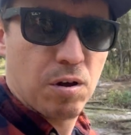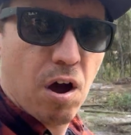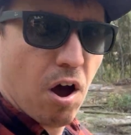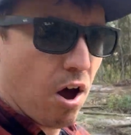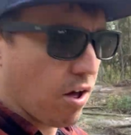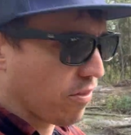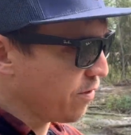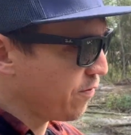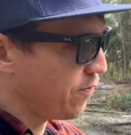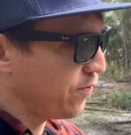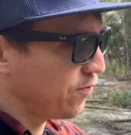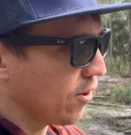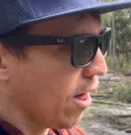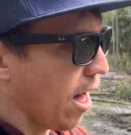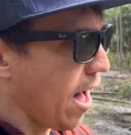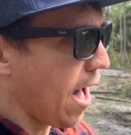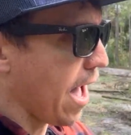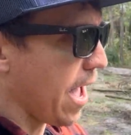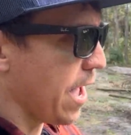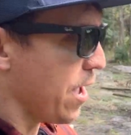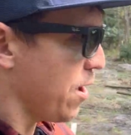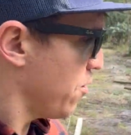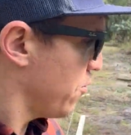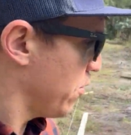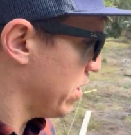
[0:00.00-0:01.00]
on the
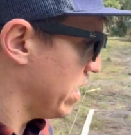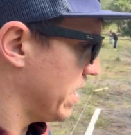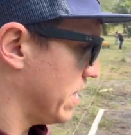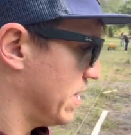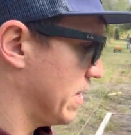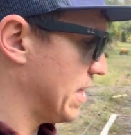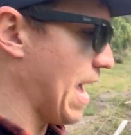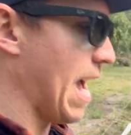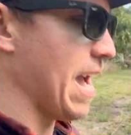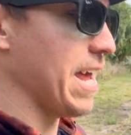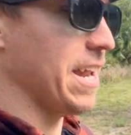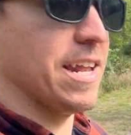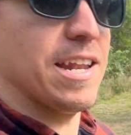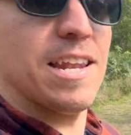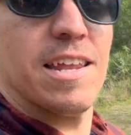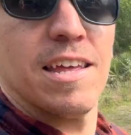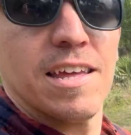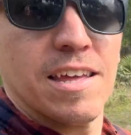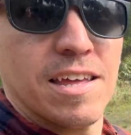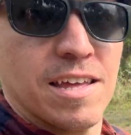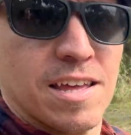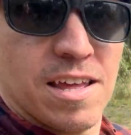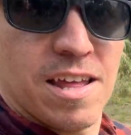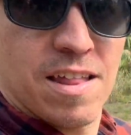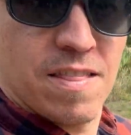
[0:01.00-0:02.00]
fly, we decided
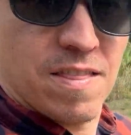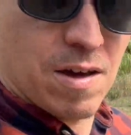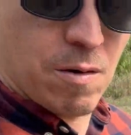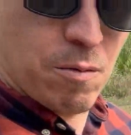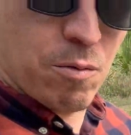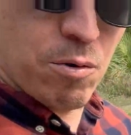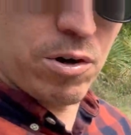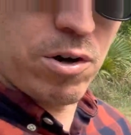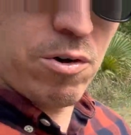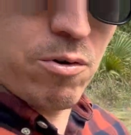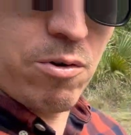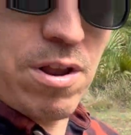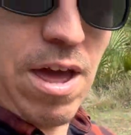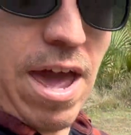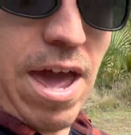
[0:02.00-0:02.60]
that we're going to